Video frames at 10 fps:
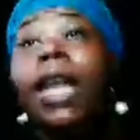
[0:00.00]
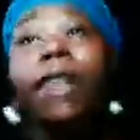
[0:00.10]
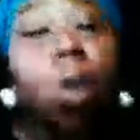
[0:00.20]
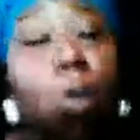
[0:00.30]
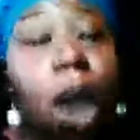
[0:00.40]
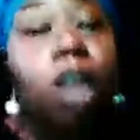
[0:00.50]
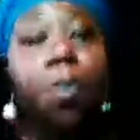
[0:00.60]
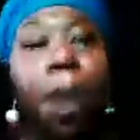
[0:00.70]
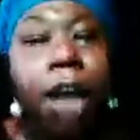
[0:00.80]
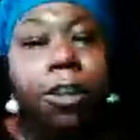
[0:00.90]
If the
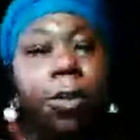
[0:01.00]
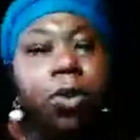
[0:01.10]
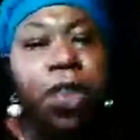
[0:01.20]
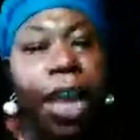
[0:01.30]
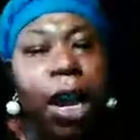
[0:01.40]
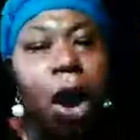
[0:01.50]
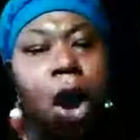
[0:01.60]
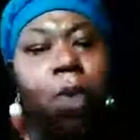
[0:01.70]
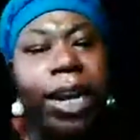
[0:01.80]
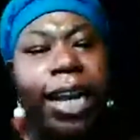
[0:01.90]
worst possible thing
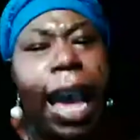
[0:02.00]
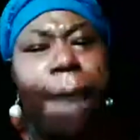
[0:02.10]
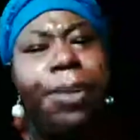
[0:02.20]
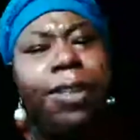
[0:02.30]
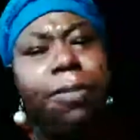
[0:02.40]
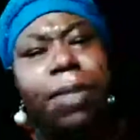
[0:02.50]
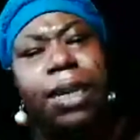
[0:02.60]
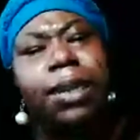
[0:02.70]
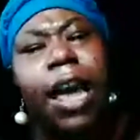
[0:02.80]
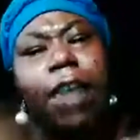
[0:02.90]
already happened to
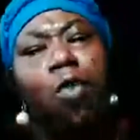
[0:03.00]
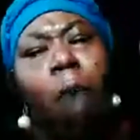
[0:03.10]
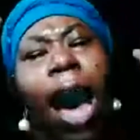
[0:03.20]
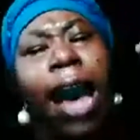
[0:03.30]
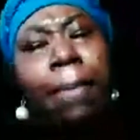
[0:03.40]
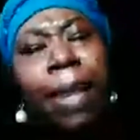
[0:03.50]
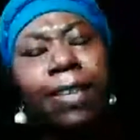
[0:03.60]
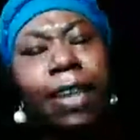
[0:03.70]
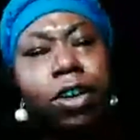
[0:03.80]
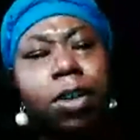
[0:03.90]
me in life, why am
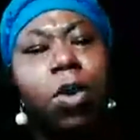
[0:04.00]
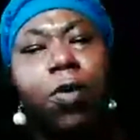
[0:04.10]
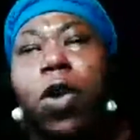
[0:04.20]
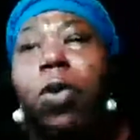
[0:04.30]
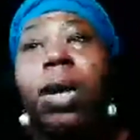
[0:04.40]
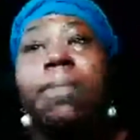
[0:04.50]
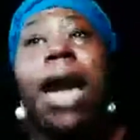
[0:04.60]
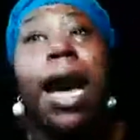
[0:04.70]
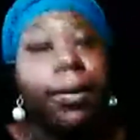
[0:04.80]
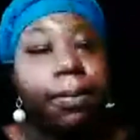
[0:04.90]
I scared to move forward?
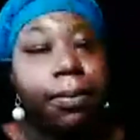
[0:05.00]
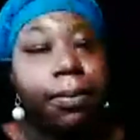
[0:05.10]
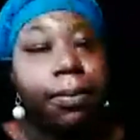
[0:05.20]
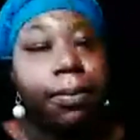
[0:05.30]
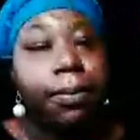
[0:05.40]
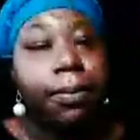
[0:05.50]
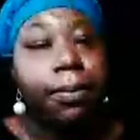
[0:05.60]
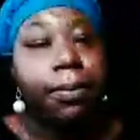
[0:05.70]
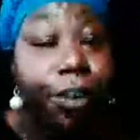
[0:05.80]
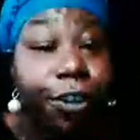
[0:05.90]
I'm not. I'm an
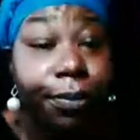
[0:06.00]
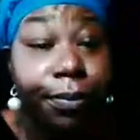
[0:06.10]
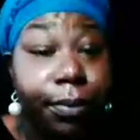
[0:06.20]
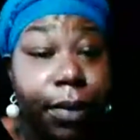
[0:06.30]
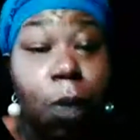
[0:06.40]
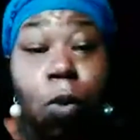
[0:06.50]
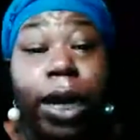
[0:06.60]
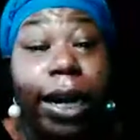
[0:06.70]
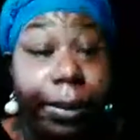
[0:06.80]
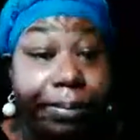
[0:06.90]
it bitch. I'm
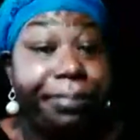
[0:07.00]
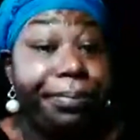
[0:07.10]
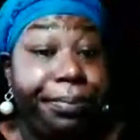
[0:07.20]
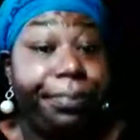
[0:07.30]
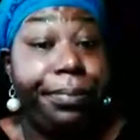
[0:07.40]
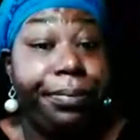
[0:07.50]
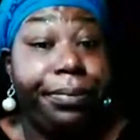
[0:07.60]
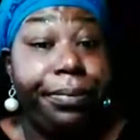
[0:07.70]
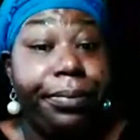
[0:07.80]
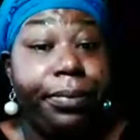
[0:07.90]
one of them.
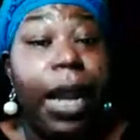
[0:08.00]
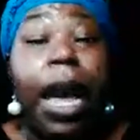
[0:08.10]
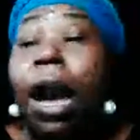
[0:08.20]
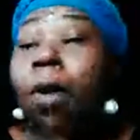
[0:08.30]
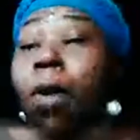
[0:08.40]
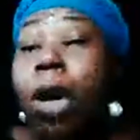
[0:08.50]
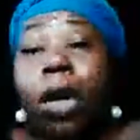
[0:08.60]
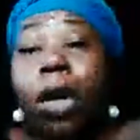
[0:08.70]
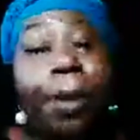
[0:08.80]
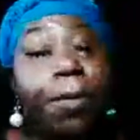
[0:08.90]
I'm one of
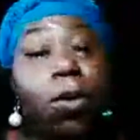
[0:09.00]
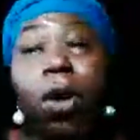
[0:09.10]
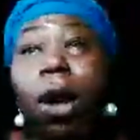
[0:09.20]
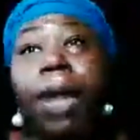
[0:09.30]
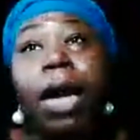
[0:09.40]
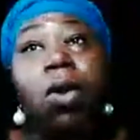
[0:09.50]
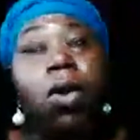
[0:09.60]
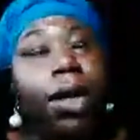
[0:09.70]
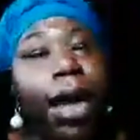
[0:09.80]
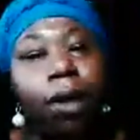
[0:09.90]
them people where I'm not
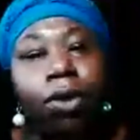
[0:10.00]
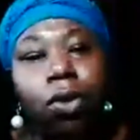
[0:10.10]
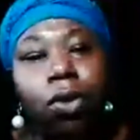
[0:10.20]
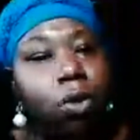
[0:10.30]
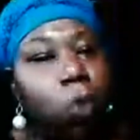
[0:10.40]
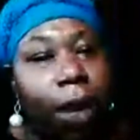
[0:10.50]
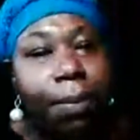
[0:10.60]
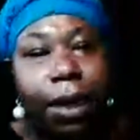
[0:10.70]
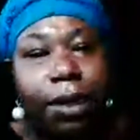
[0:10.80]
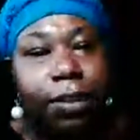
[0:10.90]
going to allow you to sway my